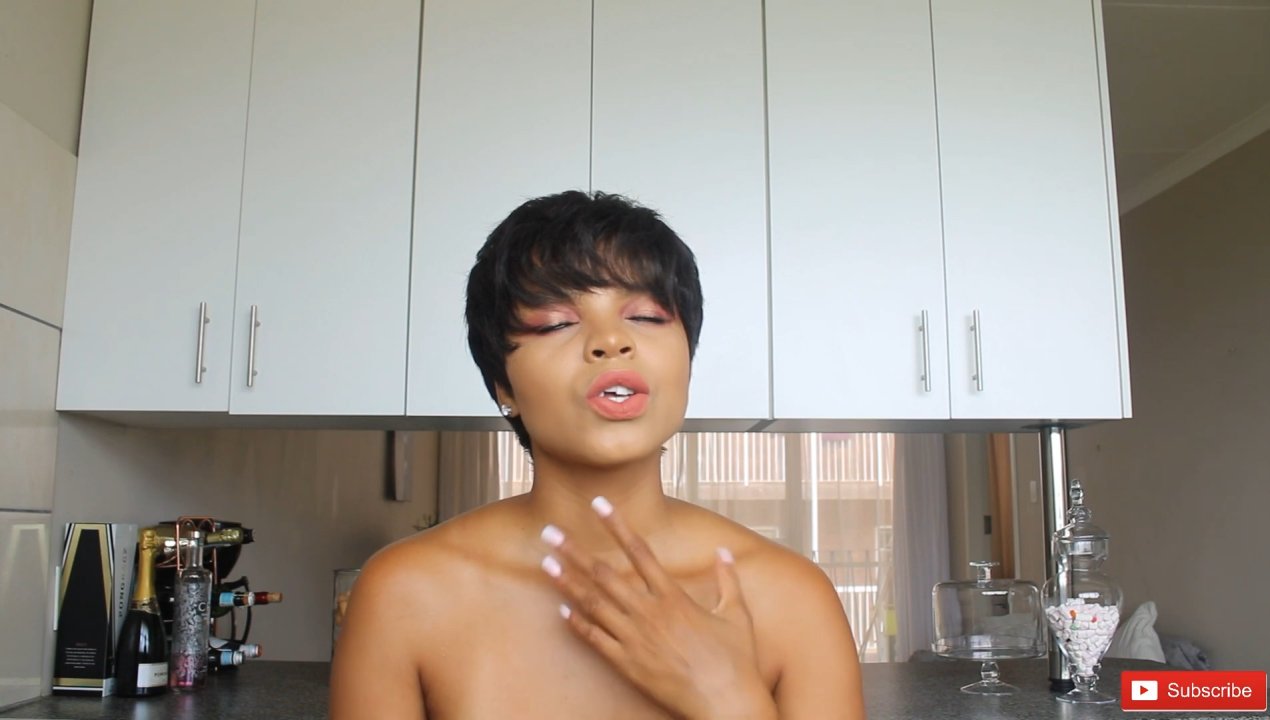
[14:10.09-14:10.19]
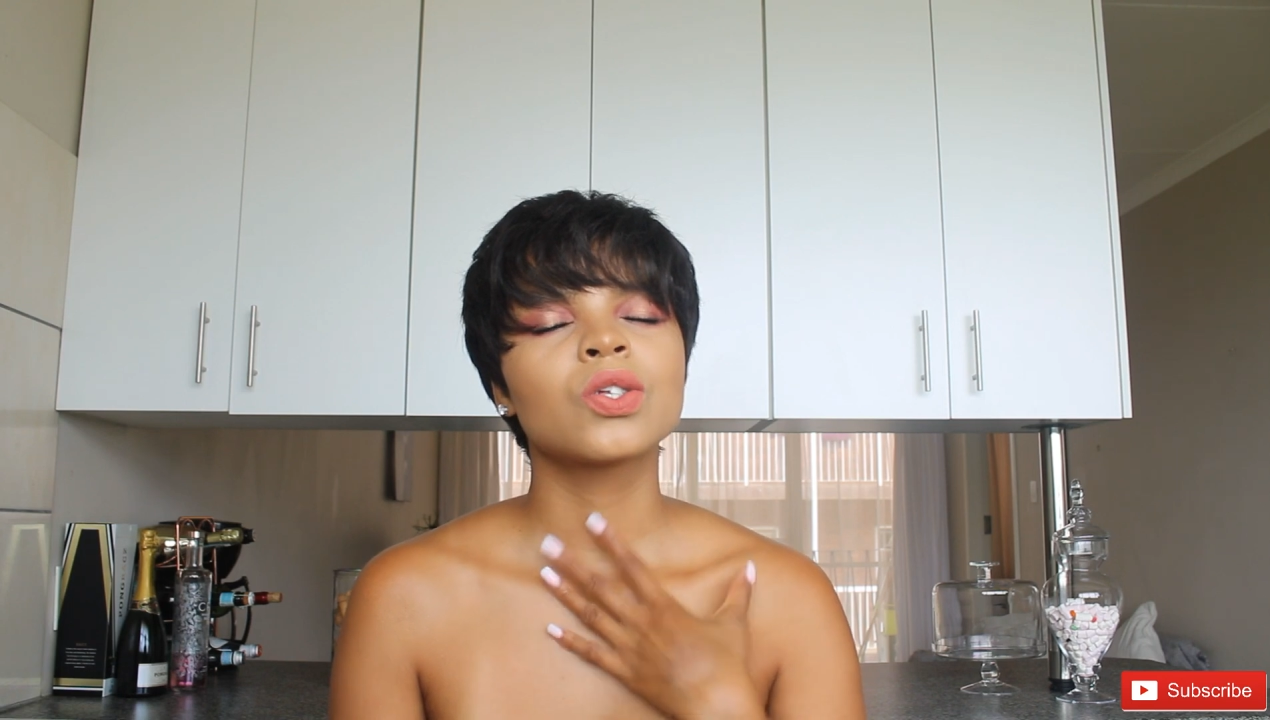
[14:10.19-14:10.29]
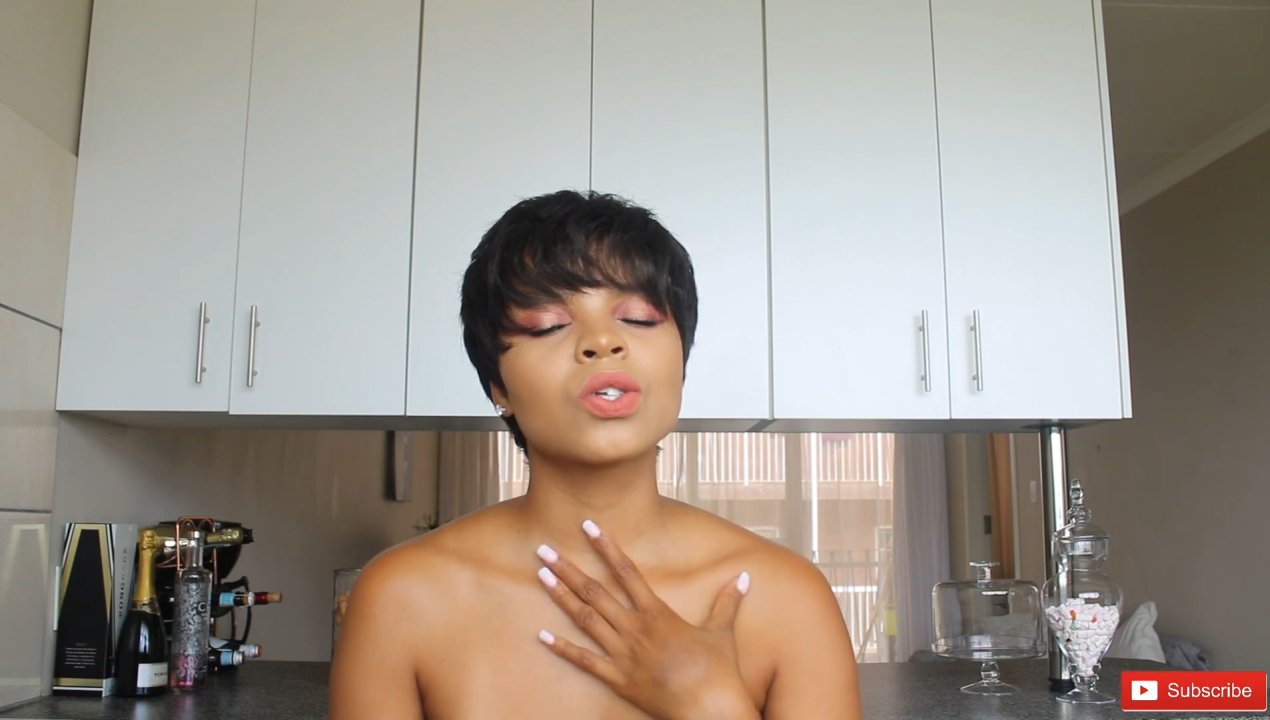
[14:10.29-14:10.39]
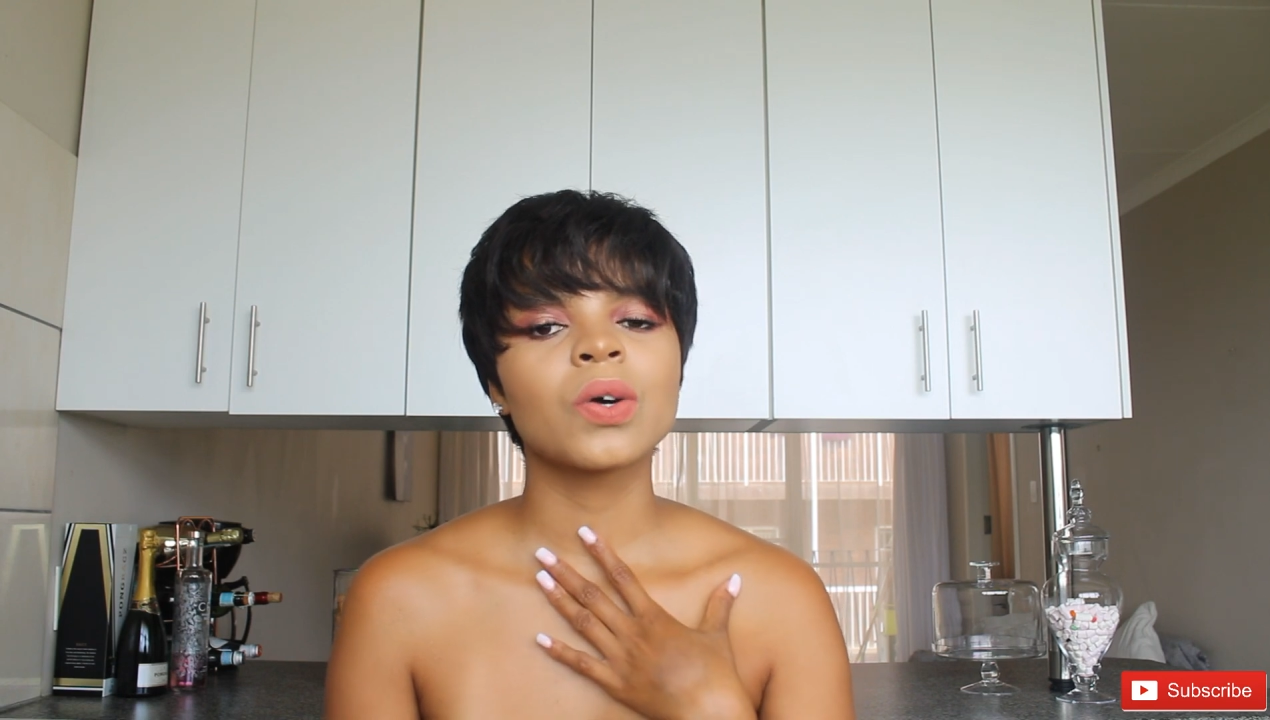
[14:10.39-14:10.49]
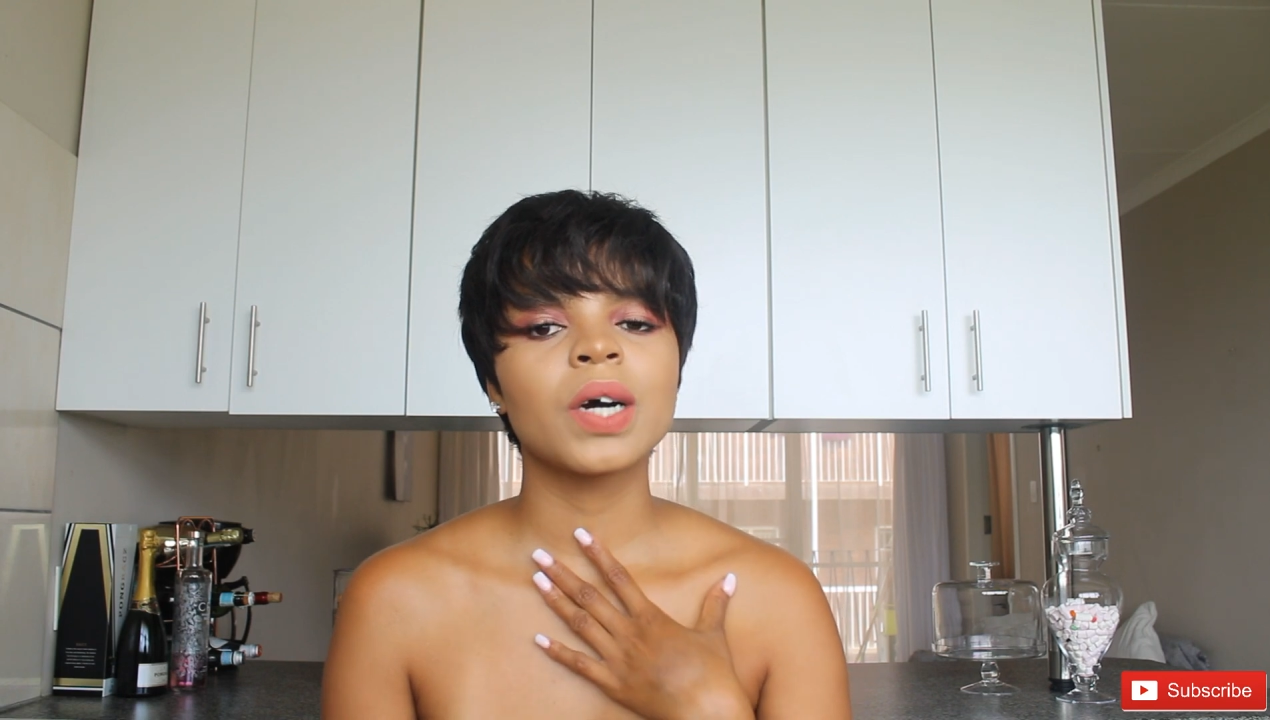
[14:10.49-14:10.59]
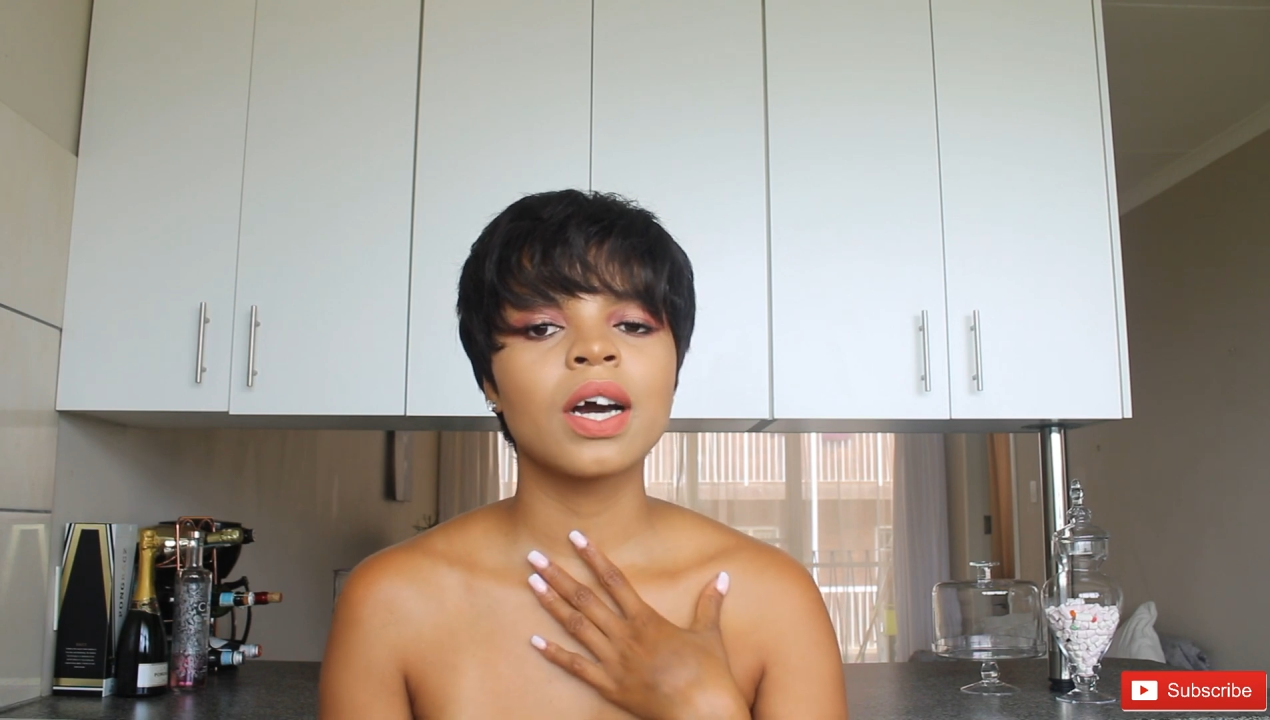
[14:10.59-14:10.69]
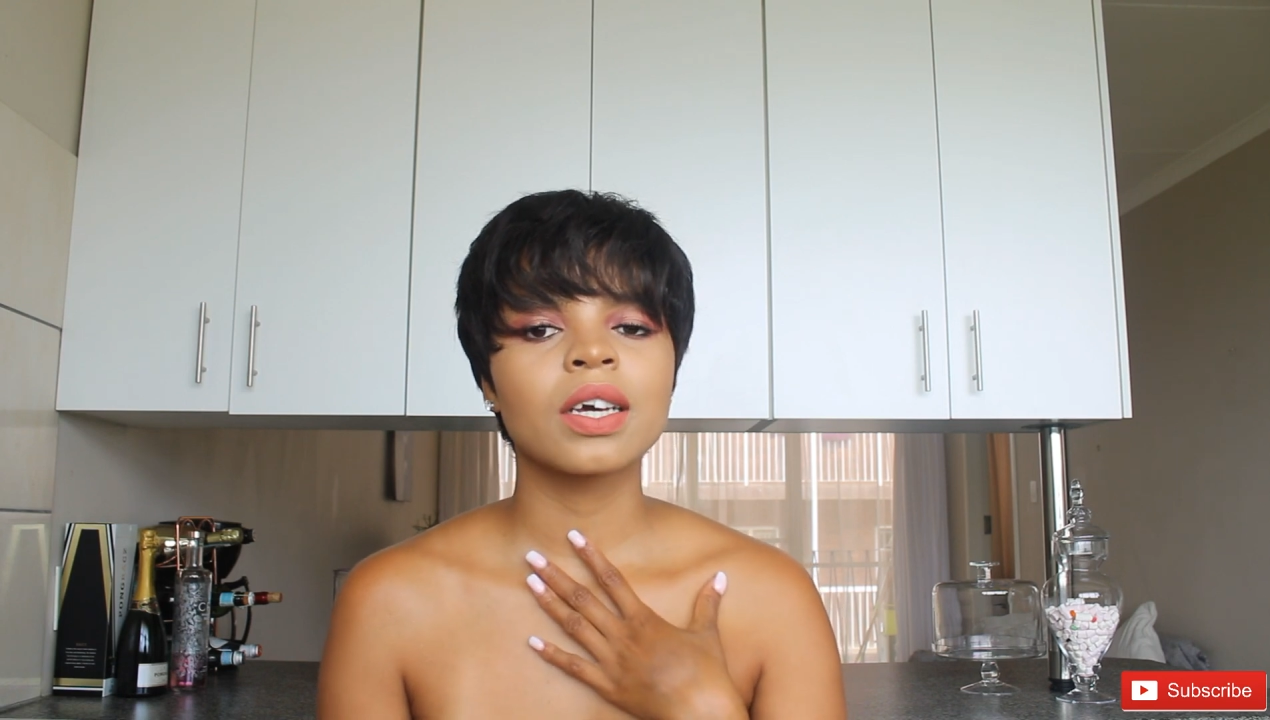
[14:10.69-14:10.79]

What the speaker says: So